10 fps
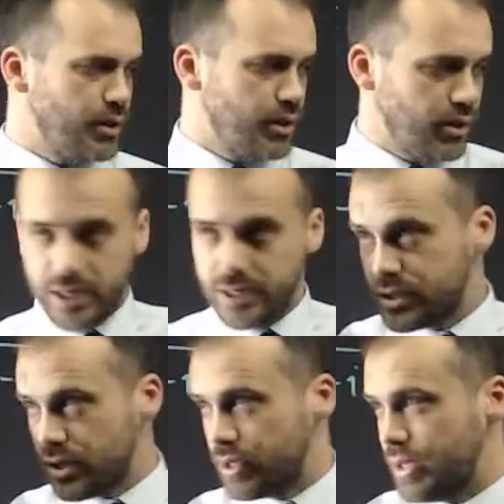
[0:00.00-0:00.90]
All right,
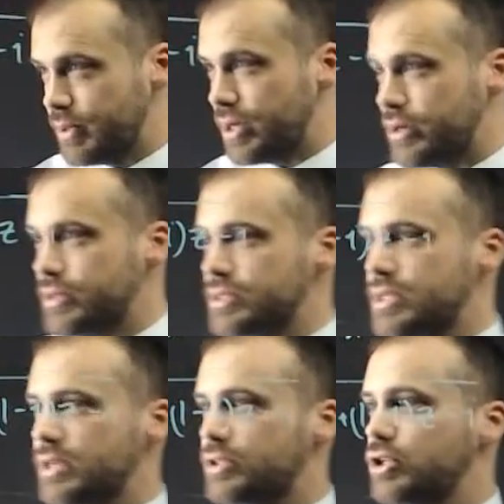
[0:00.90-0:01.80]
so here we go.
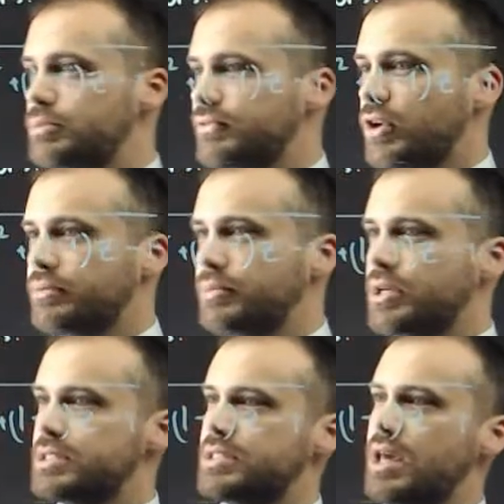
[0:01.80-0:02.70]
Z cubed divided
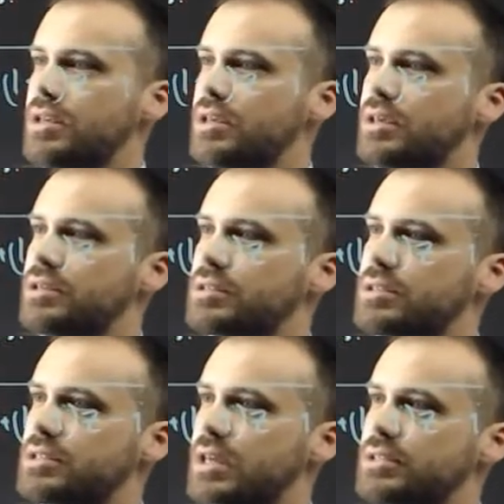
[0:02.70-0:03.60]
by z is
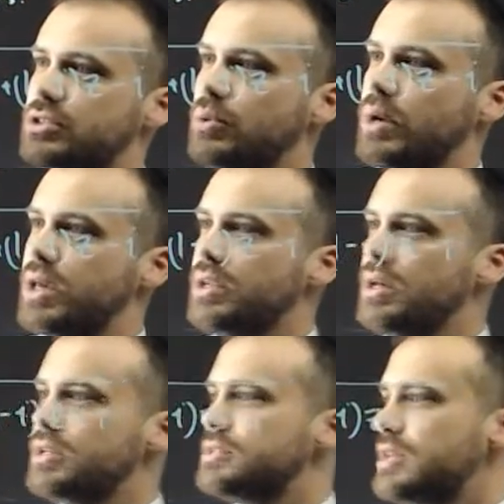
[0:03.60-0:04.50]
z squared.
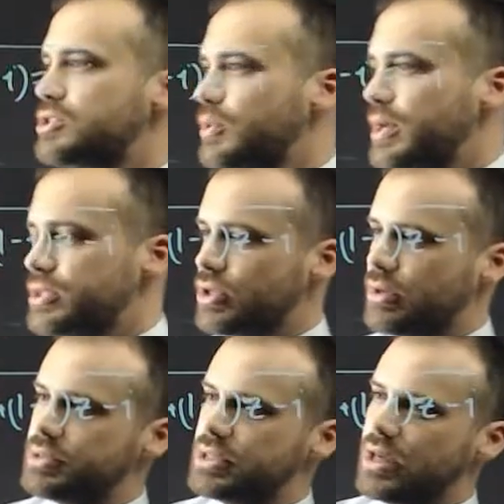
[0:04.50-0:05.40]
Z squared
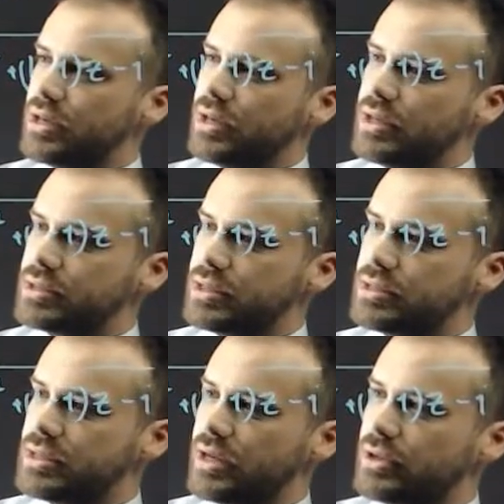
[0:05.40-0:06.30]
times z is
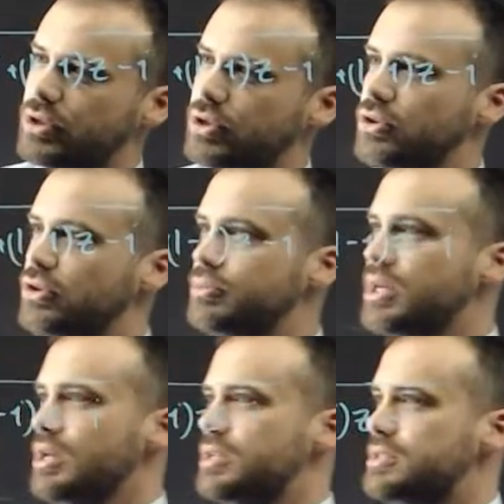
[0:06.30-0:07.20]
z cubed.
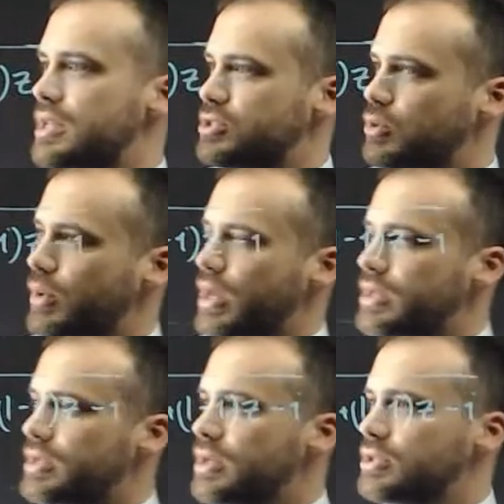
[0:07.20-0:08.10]
Z
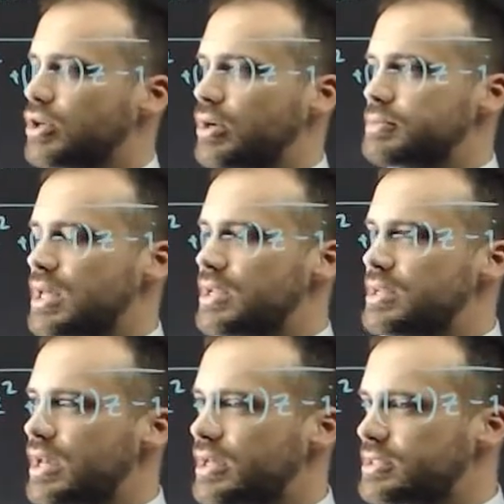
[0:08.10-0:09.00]
squared times
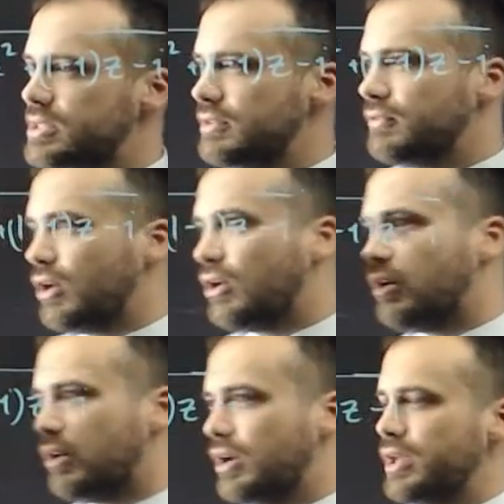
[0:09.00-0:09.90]
negative
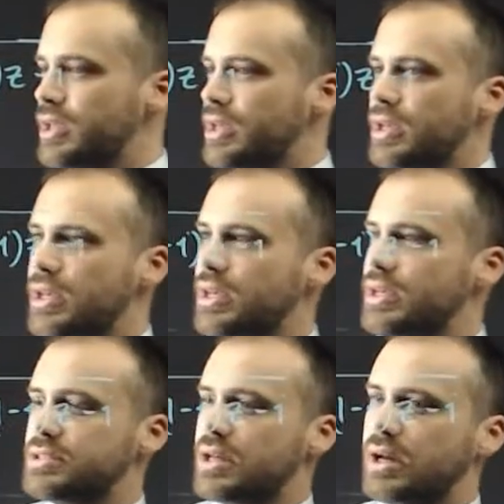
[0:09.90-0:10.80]
I
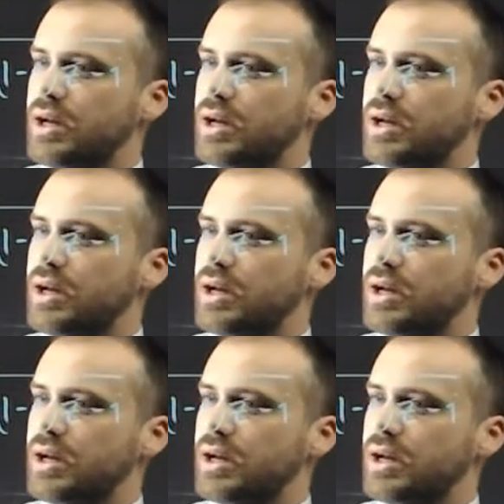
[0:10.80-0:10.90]
is